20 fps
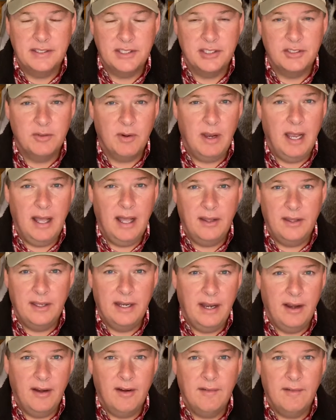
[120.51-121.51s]
a trial and
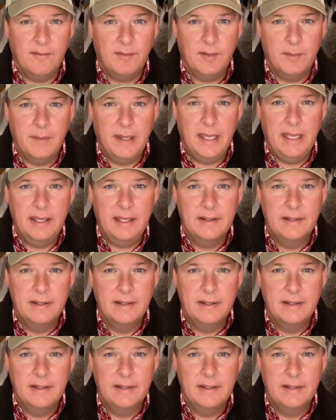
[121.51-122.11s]
error for me.